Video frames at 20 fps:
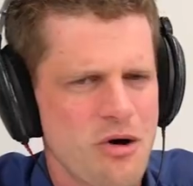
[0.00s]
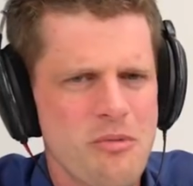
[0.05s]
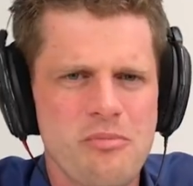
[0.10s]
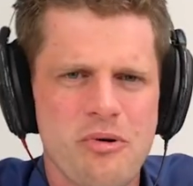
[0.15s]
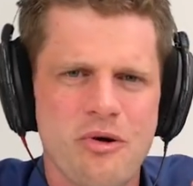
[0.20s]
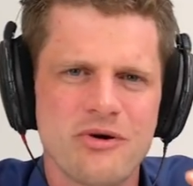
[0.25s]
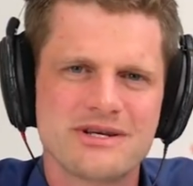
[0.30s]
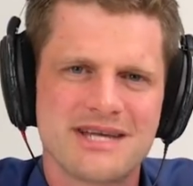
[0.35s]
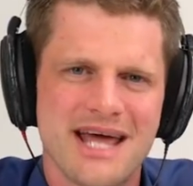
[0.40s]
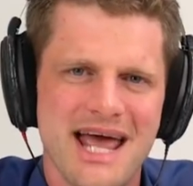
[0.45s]

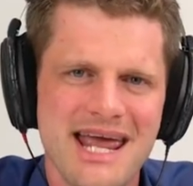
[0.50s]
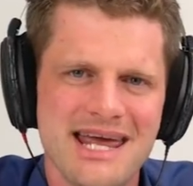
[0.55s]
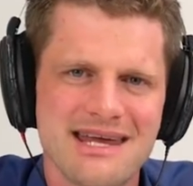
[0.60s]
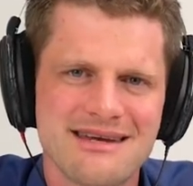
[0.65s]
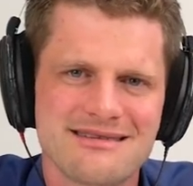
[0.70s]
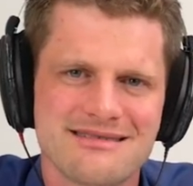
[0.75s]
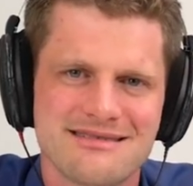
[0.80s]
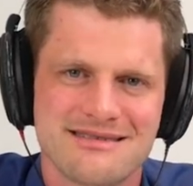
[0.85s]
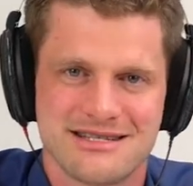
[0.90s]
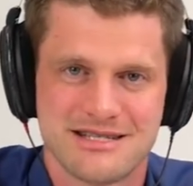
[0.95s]

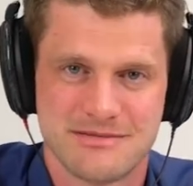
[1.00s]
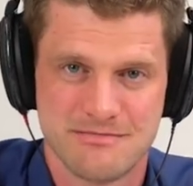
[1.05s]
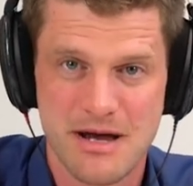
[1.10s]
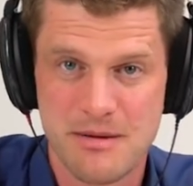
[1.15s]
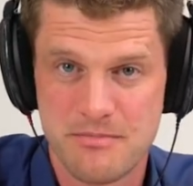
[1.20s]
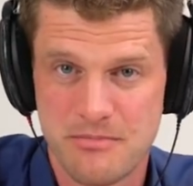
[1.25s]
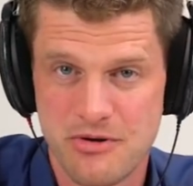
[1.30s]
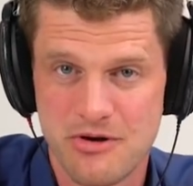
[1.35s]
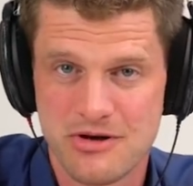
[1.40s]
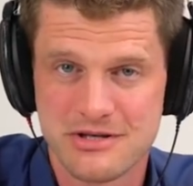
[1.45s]
0.8 is
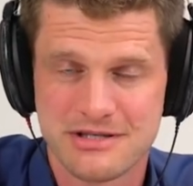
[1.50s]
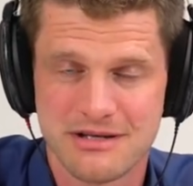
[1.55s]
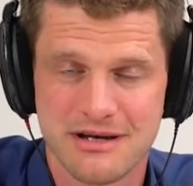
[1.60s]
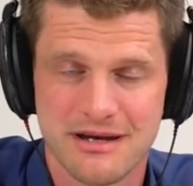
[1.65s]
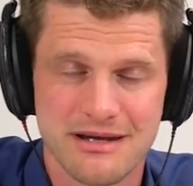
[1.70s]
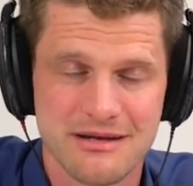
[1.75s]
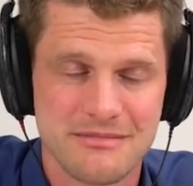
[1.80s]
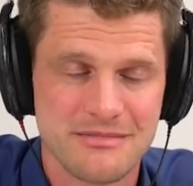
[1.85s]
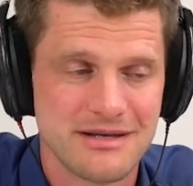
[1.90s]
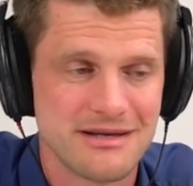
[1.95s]
my personal
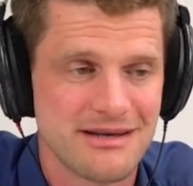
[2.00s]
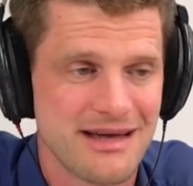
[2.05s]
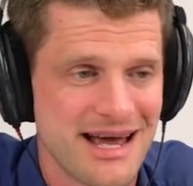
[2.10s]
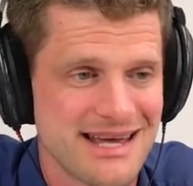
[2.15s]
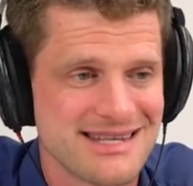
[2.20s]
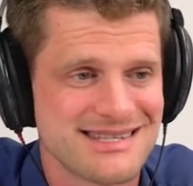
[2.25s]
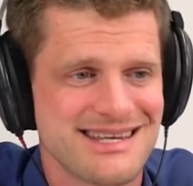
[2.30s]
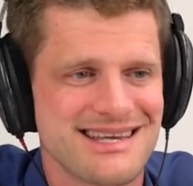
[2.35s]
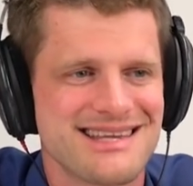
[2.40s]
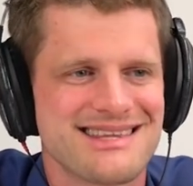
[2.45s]
limit.
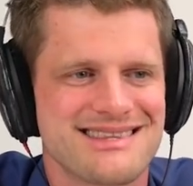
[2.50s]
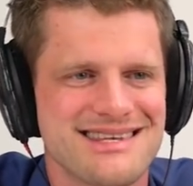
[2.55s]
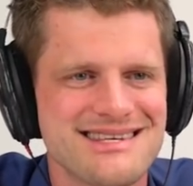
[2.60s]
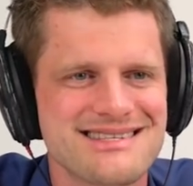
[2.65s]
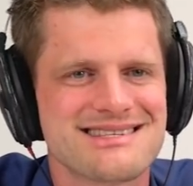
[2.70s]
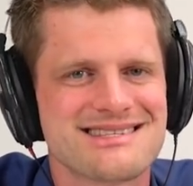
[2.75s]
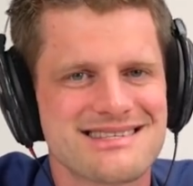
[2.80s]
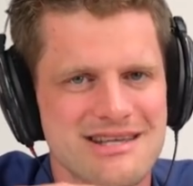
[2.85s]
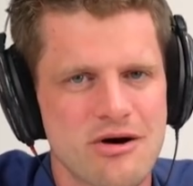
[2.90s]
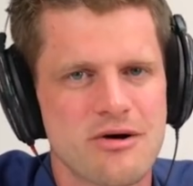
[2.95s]
I say
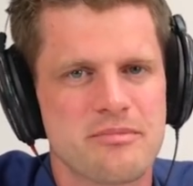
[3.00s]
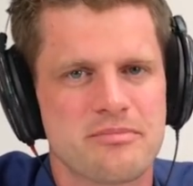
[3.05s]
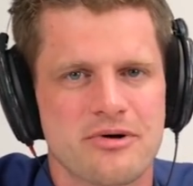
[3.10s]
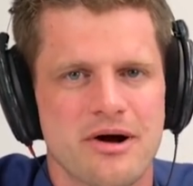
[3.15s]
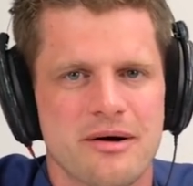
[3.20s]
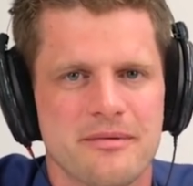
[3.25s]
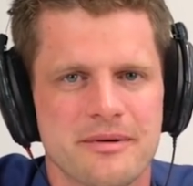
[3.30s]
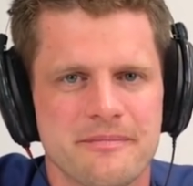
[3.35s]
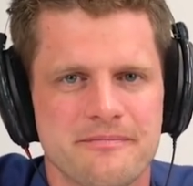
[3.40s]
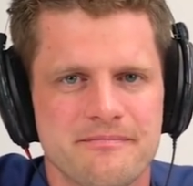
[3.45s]
this is now a
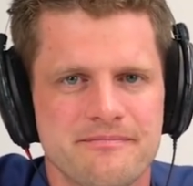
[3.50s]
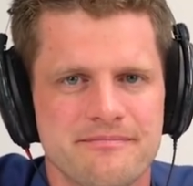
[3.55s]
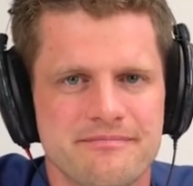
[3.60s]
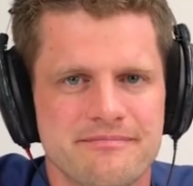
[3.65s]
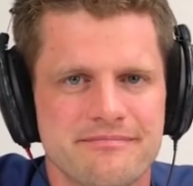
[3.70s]
problem.